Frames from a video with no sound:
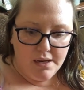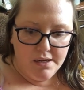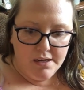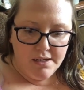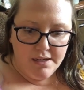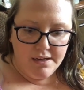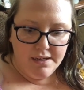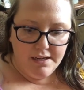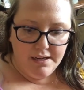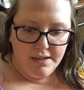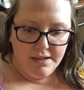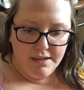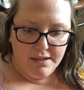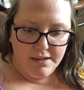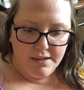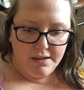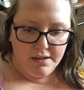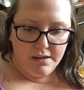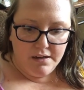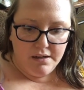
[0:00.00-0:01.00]

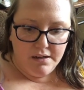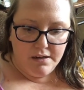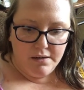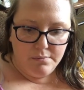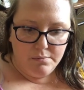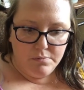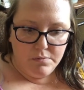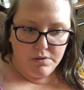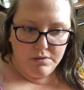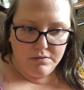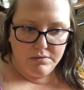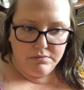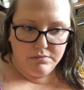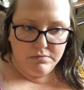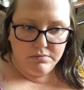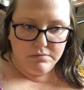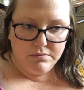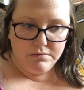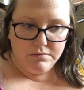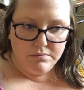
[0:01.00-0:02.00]
am
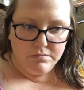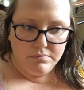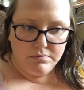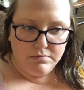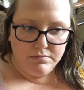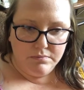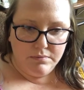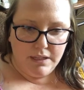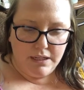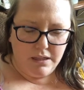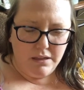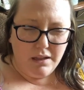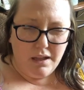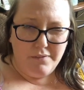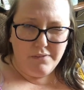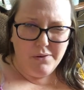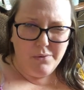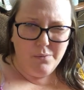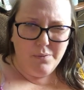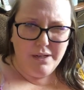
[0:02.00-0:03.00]
like
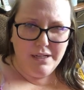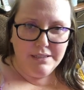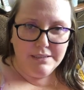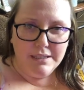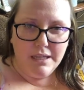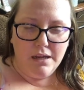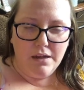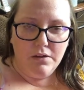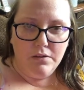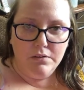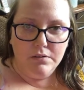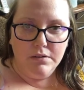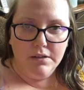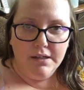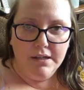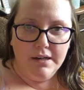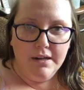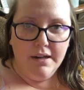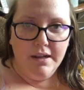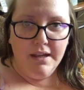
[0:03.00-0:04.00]
11 weeks out.
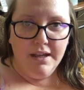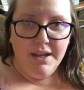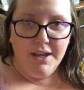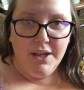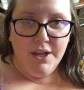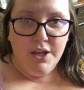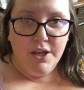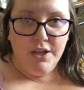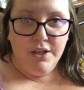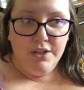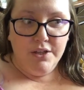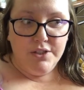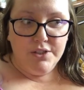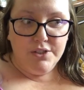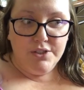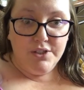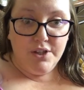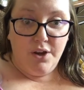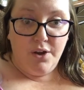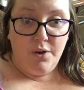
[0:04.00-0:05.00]

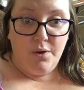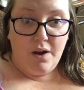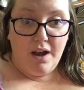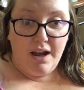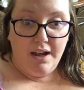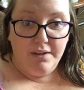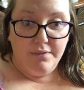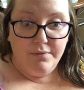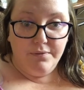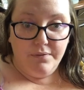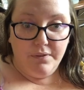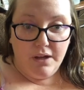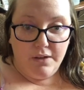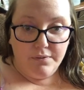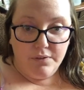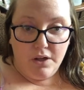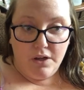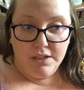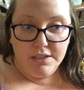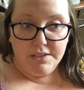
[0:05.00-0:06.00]
So
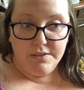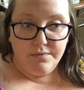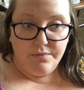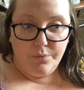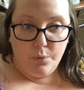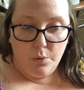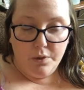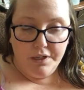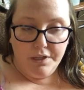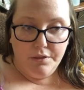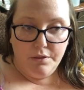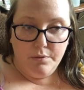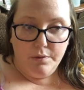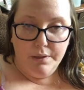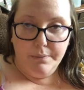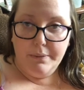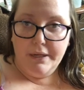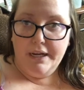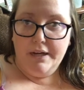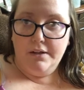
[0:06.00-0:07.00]
I've lost
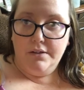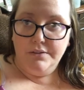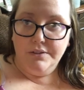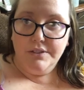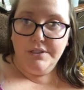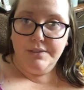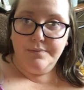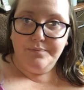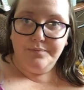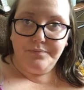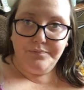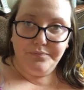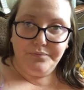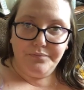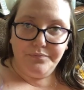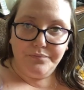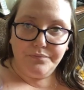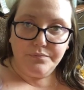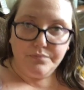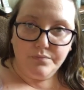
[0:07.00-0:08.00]
43 pounds.
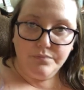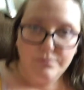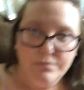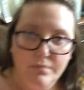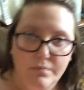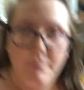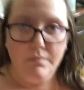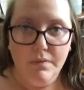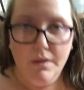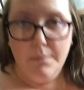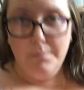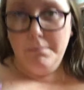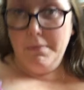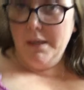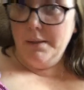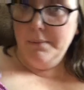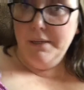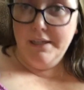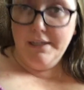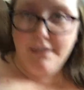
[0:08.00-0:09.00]

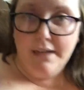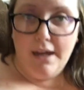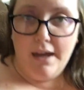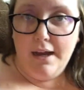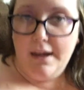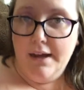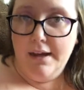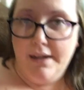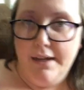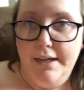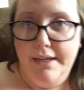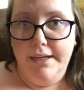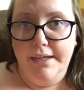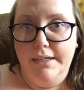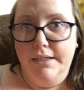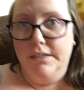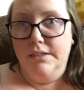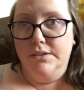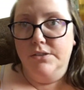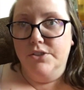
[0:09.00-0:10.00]
Maybe
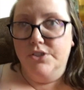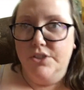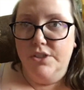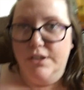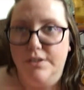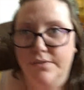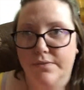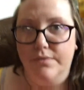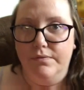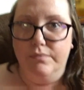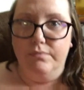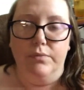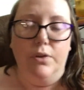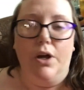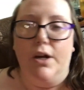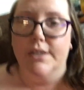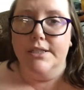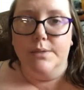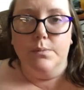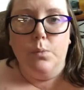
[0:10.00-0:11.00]
I should have
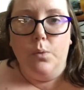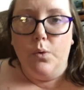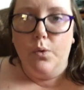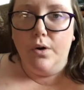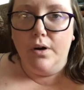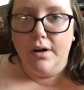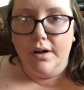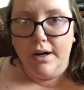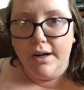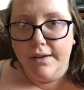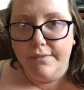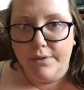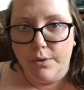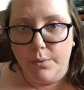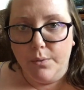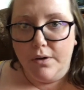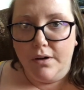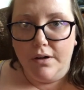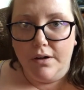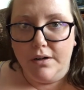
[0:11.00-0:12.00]
lost more if
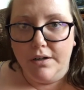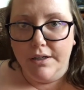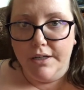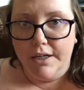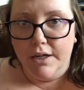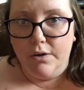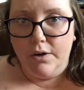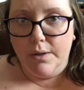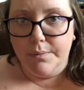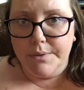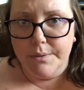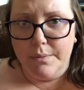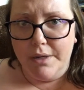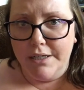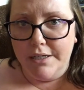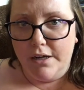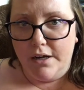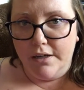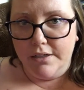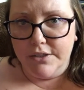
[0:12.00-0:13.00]
it were, you know, up to
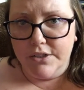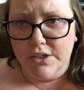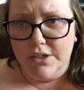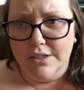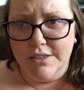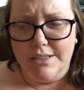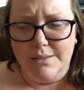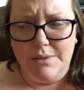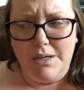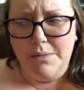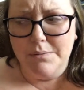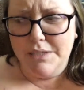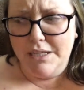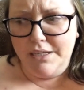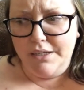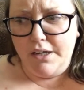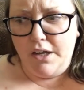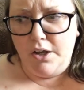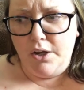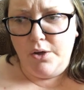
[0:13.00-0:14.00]
my doctor. Sometimes I
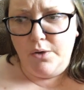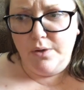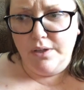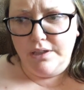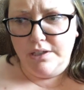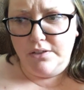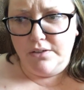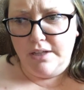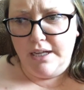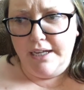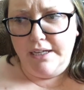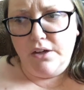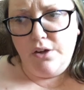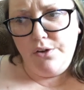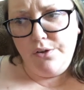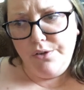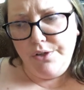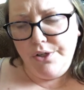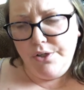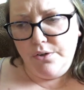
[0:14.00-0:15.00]
go and they're like,
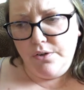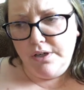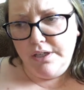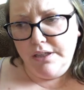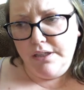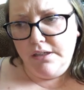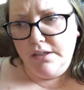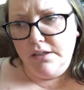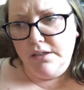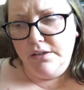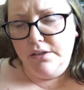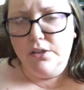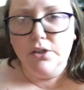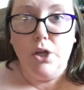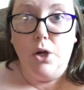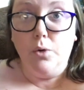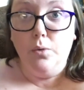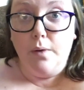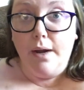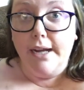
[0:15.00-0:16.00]
oh, you're in the
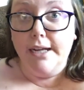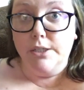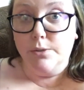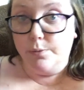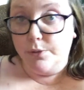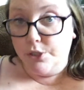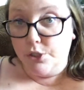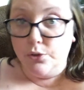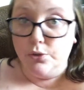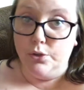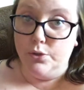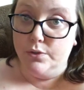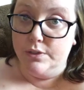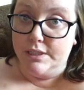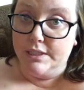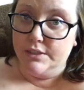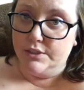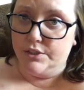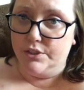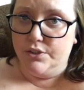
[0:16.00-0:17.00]
low range, but you're
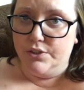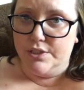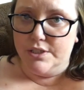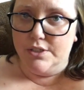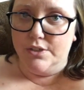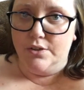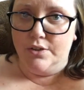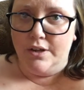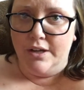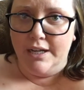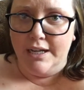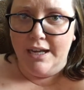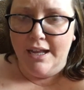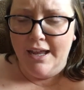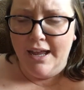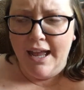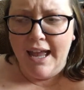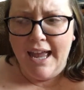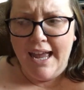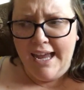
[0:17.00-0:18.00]
losing, so you're still good.
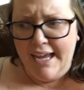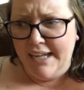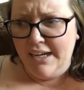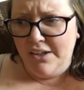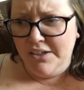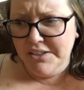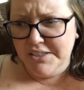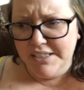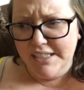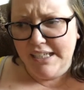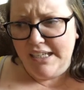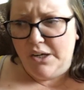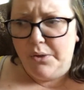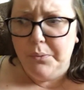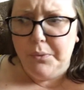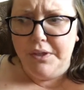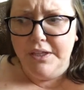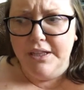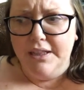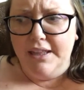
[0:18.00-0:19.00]
And honestly, I
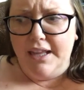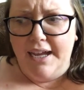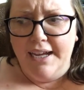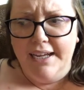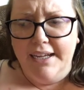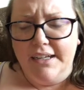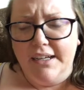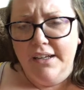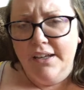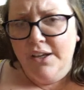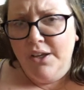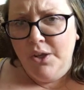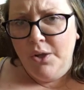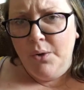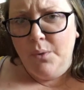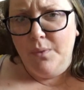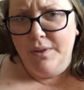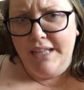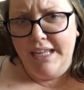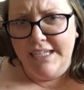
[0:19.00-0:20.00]
don't really like
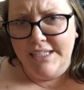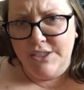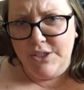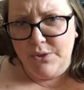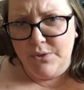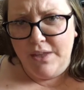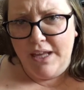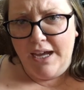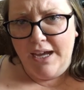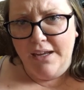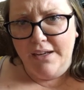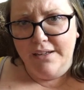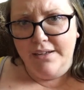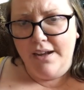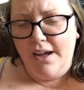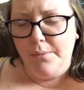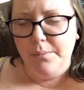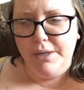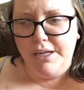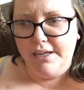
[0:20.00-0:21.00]
when they do that.
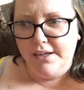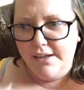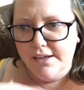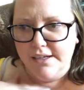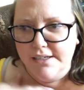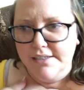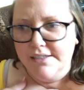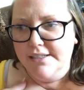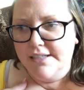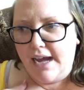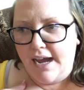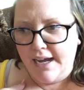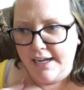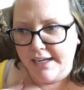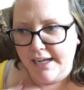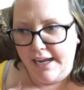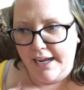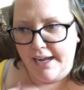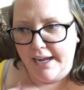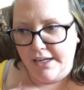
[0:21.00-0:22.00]
Not because I
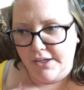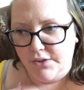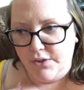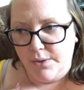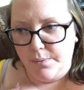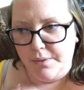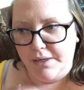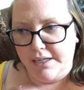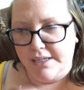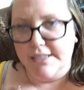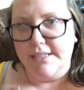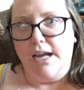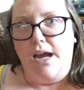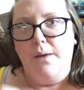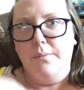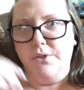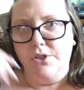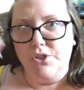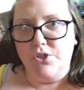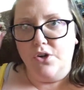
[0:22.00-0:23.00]
can't handle it, because
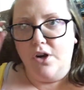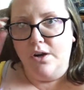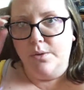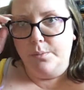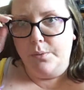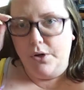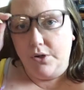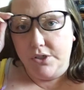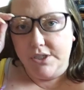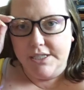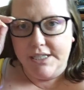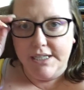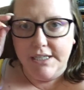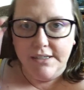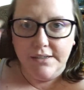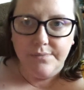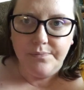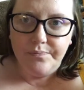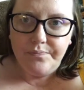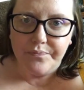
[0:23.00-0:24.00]
I'm a strong
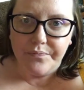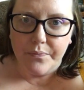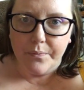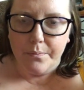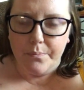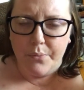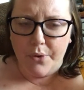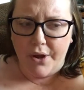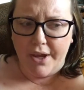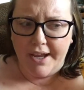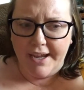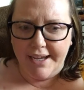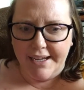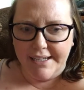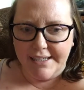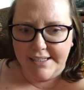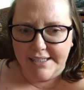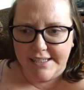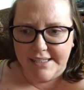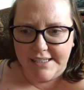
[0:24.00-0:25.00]
person.
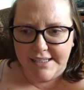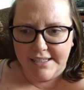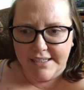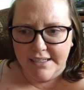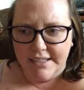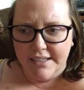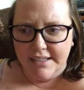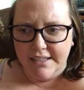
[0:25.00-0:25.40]
But,